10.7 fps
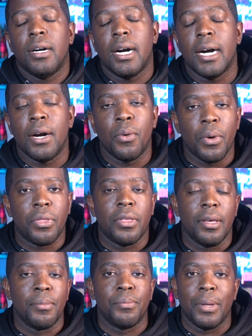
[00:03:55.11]
uh, with
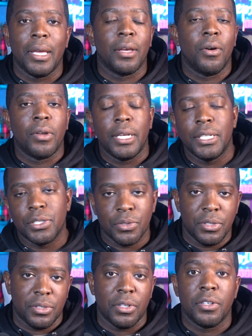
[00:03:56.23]
him being on injury
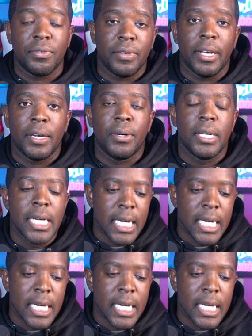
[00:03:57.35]
reserve now,